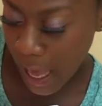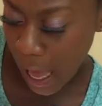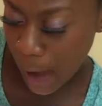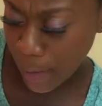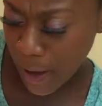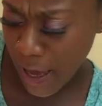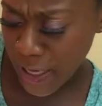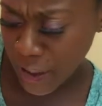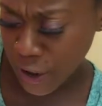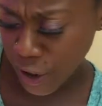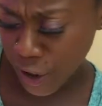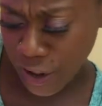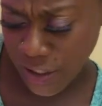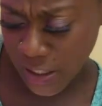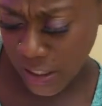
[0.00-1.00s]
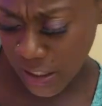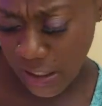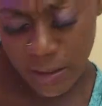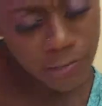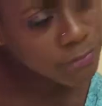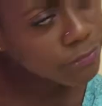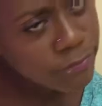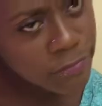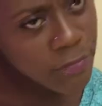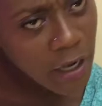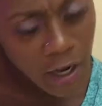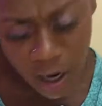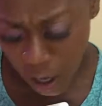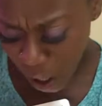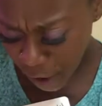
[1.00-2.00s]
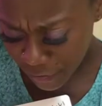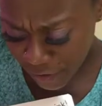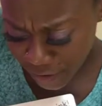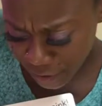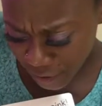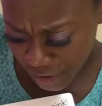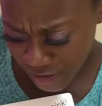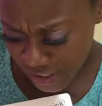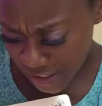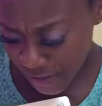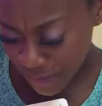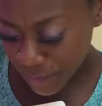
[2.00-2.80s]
Am I dirty? Are they dirty?